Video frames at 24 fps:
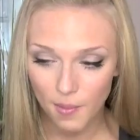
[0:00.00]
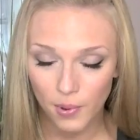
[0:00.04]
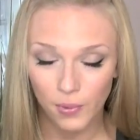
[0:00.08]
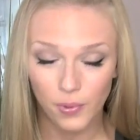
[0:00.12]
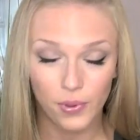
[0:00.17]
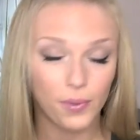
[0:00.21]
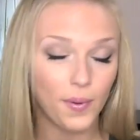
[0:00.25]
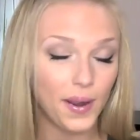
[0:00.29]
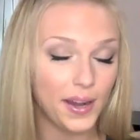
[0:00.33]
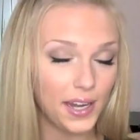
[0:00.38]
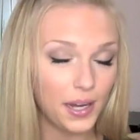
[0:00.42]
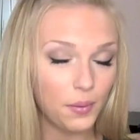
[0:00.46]

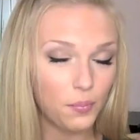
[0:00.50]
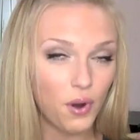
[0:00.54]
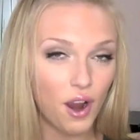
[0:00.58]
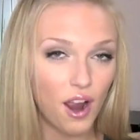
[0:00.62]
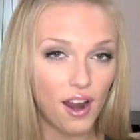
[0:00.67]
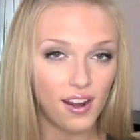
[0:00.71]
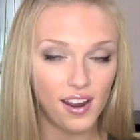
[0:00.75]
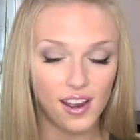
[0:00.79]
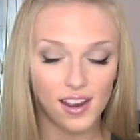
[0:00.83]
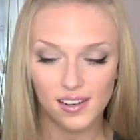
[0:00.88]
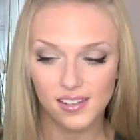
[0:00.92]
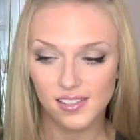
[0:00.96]
common with whitening
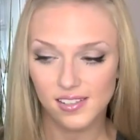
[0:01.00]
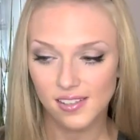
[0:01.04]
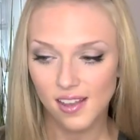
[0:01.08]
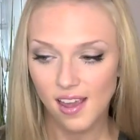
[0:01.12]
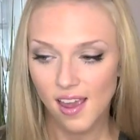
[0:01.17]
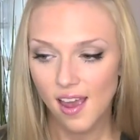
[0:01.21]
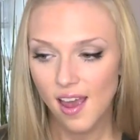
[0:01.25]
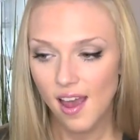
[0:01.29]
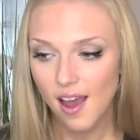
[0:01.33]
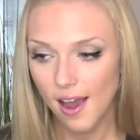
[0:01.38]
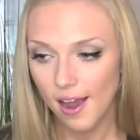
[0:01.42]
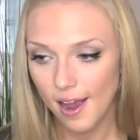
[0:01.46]
products.
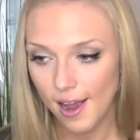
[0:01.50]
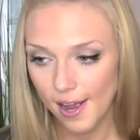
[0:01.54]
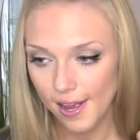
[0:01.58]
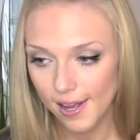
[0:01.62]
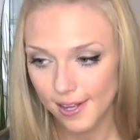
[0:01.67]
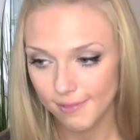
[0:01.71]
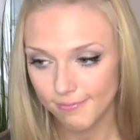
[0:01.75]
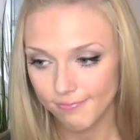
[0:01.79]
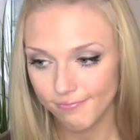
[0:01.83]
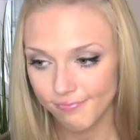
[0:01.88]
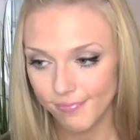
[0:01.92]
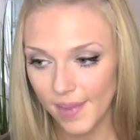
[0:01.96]

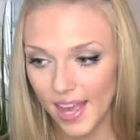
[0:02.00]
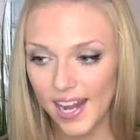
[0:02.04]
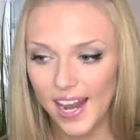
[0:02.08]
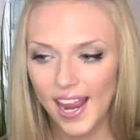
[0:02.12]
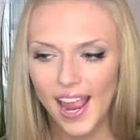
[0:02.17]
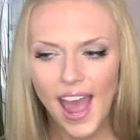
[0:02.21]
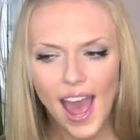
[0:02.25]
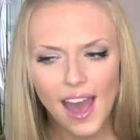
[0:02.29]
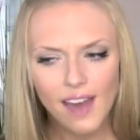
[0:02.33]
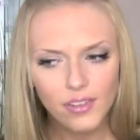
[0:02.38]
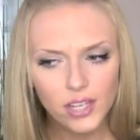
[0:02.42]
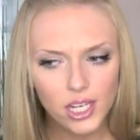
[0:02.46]
Um, and
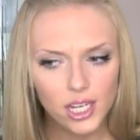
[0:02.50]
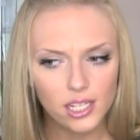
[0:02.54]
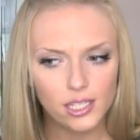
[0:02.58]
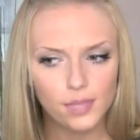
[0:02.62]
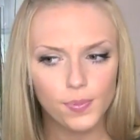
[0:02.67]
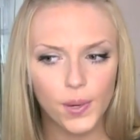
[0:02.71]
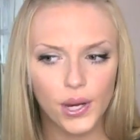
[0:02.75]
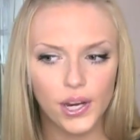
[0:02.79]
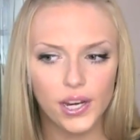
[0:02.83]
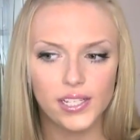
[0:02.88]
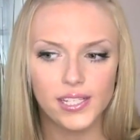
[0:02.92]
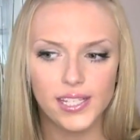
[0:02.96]
I haven't
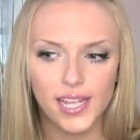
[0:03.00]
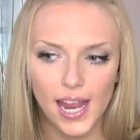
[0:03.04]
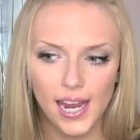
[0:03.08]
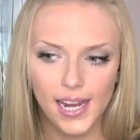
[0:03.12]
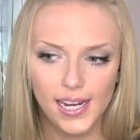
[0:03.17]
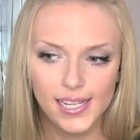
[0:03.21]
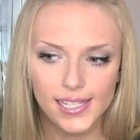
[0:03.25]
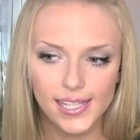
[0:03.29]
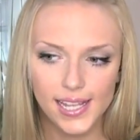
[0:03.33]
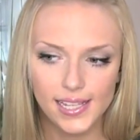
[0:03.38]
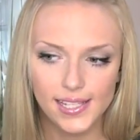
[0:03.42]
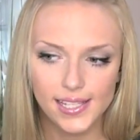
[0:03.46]
experienced
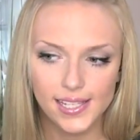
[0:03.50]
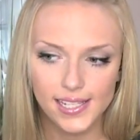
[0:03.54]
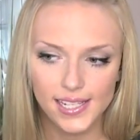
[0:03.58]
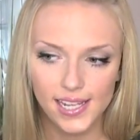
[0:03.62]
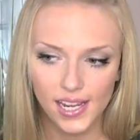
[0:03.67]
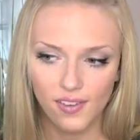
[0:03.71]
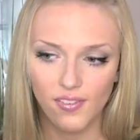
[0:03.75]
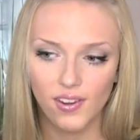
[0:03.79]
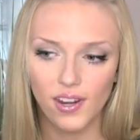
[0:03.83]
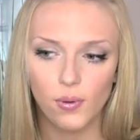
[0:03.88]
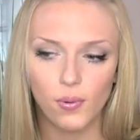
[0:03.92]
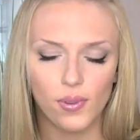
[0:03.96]
any
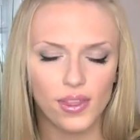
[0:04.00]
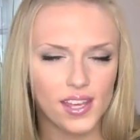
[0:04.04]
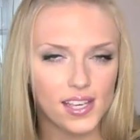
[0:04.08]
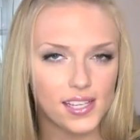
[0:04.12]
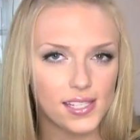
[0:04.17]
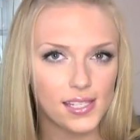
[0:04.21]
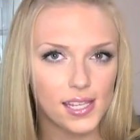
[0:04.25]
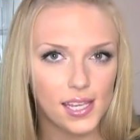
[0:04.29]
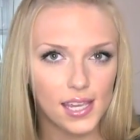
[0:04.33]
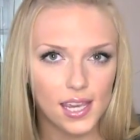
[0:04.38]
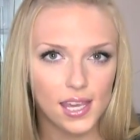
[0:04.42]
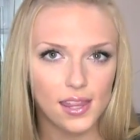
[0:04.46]
sensitivity with
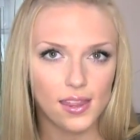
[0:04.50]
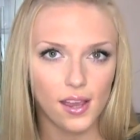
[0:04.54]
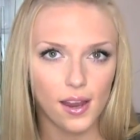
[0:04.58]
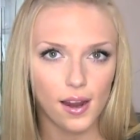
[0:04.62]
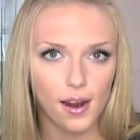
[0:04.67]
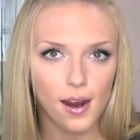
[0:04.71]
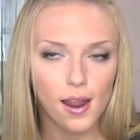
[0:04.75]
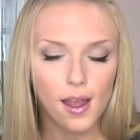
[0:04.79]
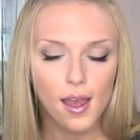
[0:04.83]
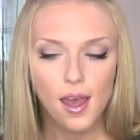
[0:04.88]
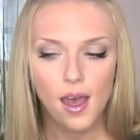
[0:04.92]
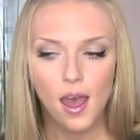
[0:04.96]
this
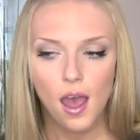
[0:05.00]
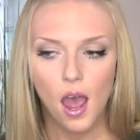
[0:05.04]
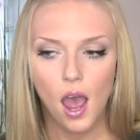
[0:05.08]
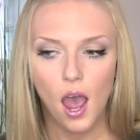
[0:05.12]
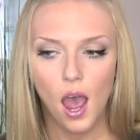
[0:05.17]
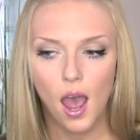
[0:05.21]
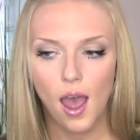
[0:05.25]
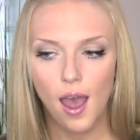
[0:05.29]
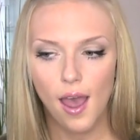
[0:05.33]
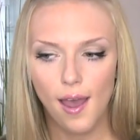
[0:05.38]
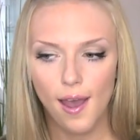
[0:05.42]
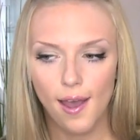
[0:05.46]
either.
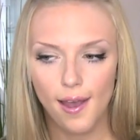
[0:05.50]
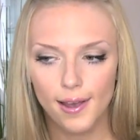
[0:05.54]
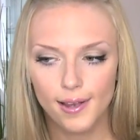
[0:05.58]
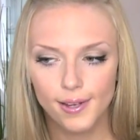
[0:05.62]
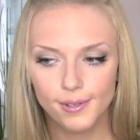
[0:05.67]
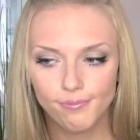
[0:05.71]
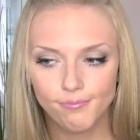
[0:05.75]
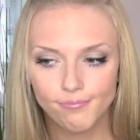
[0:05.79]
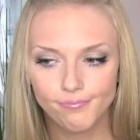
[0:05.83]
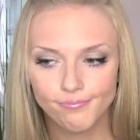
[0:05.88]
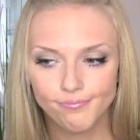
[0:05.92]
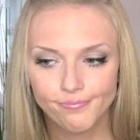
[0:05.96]

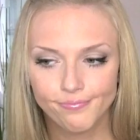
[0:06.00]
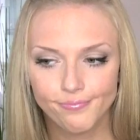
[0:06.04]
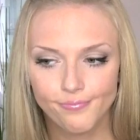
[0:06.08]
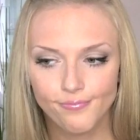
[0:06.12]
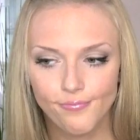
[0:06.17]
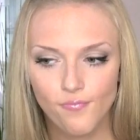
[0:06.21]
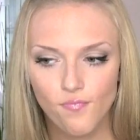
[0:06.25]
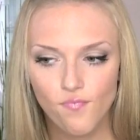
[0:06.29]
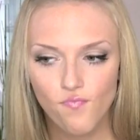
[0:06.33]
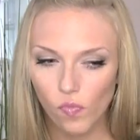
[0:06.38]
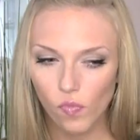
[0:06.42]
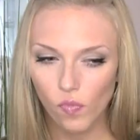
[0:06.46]
Um,
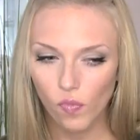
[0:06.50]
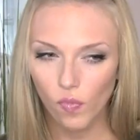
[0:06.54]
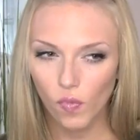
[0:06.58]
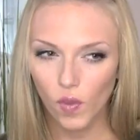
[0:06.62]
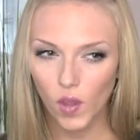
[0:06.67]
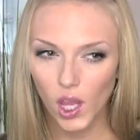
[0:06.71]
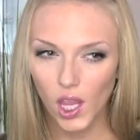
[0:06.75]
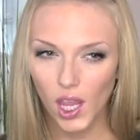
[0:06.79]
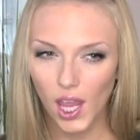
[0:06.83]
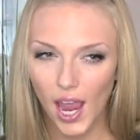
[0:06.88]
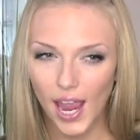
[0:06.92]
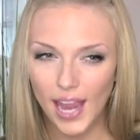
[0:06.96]

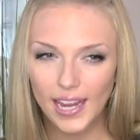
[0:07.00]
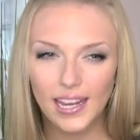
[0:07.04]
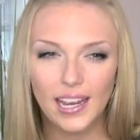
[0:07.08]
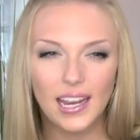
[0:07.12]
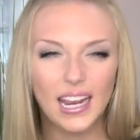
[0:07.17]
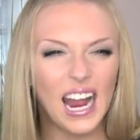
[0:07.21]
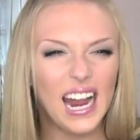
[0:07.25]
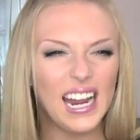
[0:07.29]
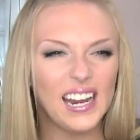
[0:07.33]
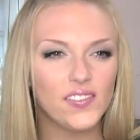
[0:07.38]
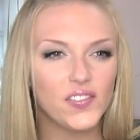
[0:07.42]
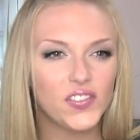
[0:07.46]
I
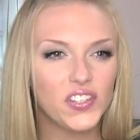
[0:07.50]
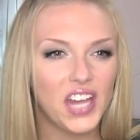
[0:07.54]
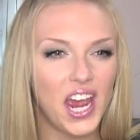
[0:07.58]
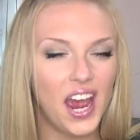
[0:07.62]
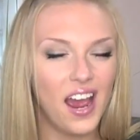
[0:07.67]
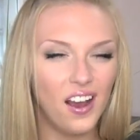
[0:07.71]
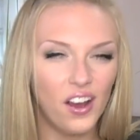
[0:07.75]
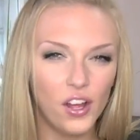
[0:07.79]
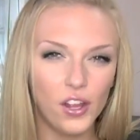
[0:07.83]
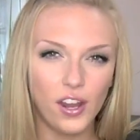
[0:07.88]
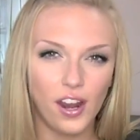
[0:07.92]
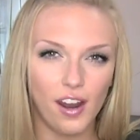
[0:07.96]
can kind of
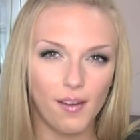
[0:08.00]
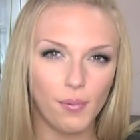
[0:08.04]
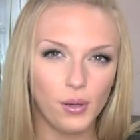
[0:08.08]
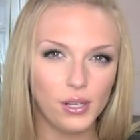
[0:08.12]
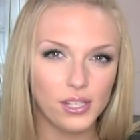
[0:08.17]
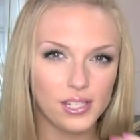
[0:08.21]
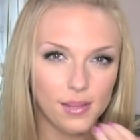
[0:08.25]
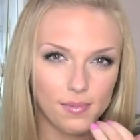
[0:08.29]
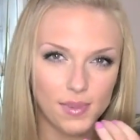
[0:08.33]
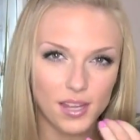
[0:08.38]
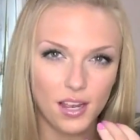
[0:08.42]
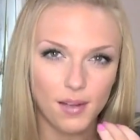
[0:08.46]
tell that I
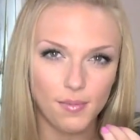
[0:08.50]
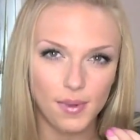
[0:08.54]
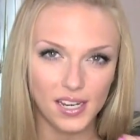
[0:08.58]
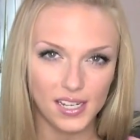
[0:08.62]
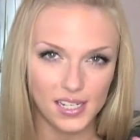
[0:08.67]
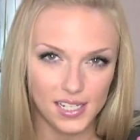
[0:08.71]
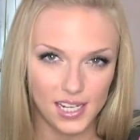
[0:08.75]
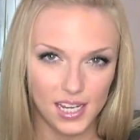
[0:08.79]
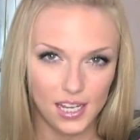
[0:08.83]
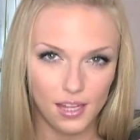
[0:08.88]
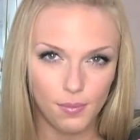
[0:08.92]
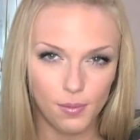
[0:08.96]
put something on
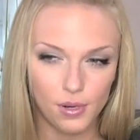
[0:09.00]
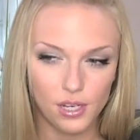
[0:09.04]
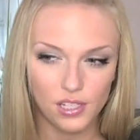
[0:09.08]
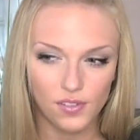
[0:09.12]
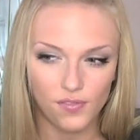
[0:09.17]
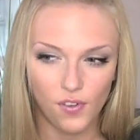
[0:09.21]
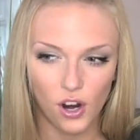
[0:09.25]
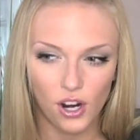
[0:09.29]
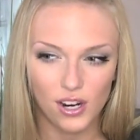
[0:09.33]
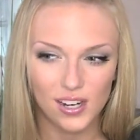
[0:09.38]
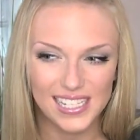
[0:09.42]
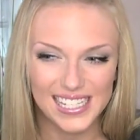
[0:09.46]
my teeth, but
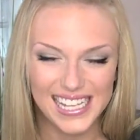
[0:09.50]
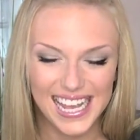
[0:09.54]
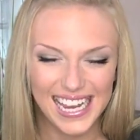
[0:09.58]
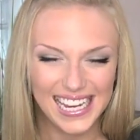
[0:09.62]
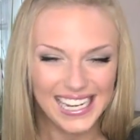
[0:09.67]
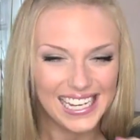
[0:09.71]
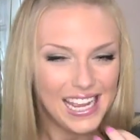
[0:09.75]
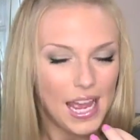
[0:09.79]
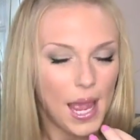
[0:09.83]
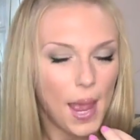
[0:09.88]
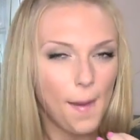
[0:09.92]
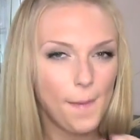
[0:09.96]
as far as
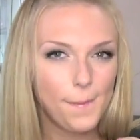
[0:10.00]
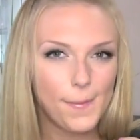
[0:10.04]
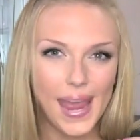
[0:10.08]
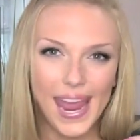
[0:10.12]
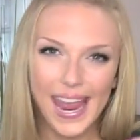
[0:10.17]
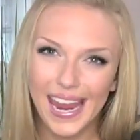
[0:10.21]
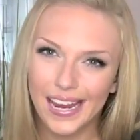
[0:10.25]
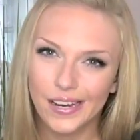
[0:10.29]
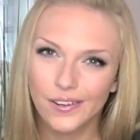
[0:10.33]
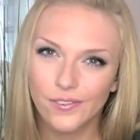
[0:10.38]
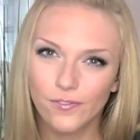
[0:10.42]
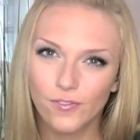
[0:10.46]
like
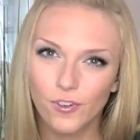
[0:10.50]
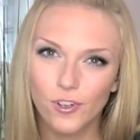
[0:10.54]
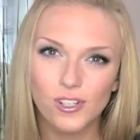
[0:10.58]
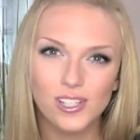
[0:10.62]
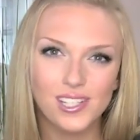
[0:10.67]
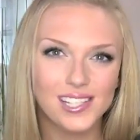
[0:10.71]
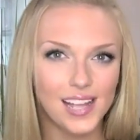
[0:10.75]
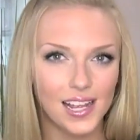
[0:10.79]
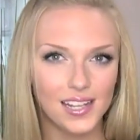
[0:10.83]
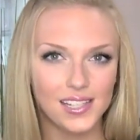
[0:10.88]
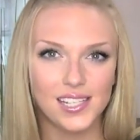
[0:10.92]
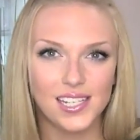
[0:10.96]

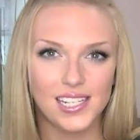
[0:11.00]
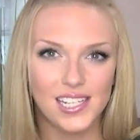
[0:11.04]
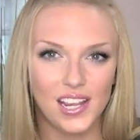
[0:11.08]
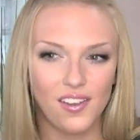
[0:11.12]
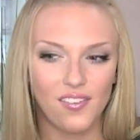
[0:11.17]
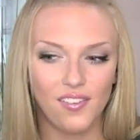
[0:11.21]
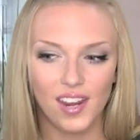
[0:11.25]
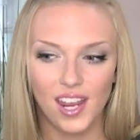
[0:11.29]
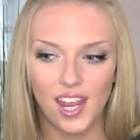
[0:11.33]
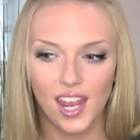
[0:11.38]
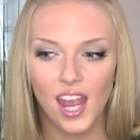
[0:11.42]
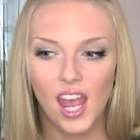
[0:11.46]
painful
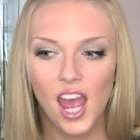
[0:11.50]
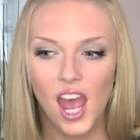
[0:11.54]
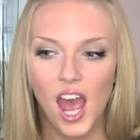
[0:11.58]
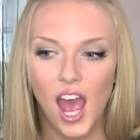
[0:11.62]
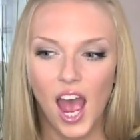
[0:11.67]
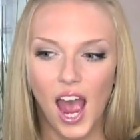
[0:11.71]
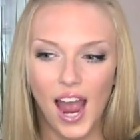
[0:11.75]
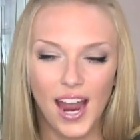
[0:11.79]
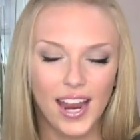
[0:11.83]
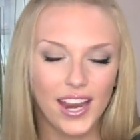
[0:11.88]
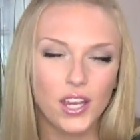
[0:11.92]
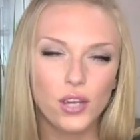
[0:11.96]
sensitivity,
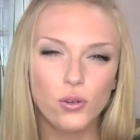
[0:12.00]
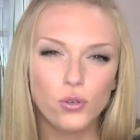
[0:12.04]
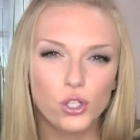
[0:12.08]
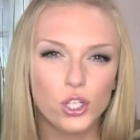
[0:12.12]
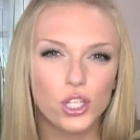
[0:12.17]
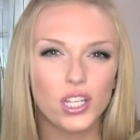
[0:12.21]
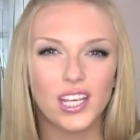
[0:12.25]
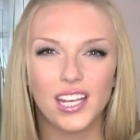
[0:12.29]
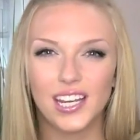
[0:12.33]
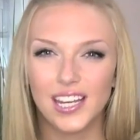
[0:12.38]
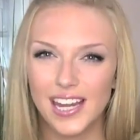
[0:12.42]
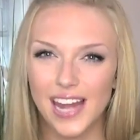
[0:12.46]
I
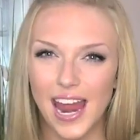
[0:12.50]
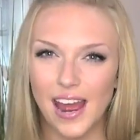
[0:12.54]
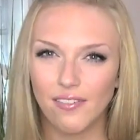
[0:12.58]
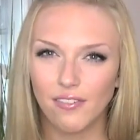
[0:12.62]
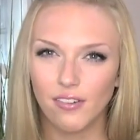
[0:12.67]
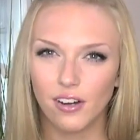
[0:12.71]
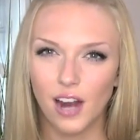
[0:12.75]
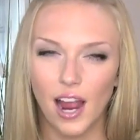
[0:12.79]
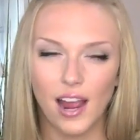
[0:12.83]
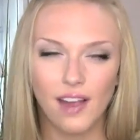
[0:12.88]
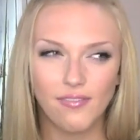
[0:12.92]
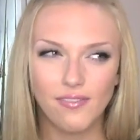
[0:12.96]
usually
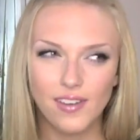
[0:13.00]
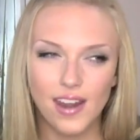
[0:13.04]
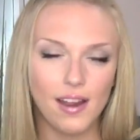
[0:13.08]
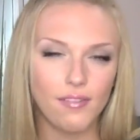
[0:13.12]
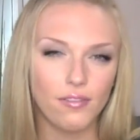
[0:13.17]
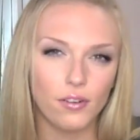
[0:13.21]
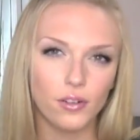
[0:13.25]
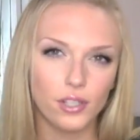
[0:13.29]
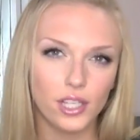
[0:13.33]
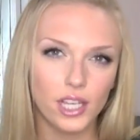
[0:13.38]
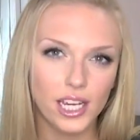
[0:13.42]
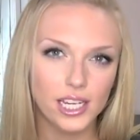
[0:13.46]
never, I've
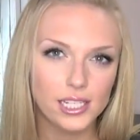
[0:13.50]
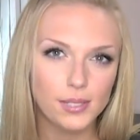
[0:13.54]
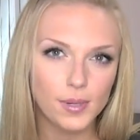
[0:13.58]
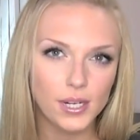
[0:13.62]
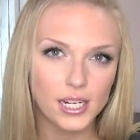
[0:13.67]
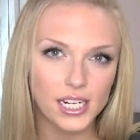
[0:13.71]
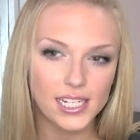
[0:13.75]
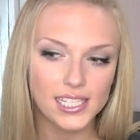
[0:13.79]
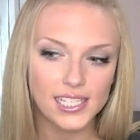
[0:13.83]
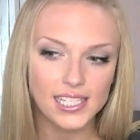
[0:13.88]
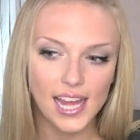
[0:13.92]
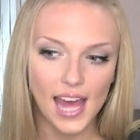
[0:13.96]
never really
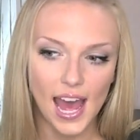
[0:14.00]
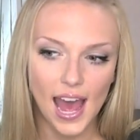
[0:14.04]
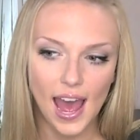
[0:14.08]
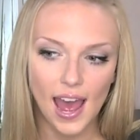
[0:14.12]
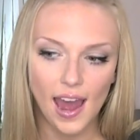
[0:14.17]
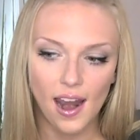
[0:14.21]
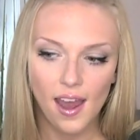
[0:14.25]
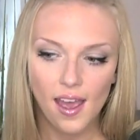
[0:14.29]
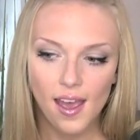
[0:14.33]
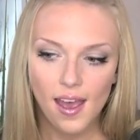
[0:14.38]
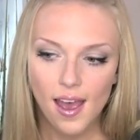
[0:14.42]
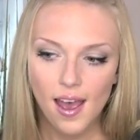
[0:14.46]
experienced
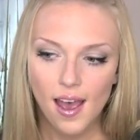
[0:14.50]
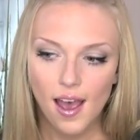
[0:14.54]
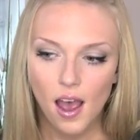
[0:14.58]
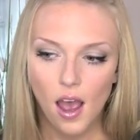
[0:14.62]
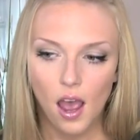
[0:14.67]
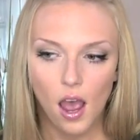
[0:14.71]
that.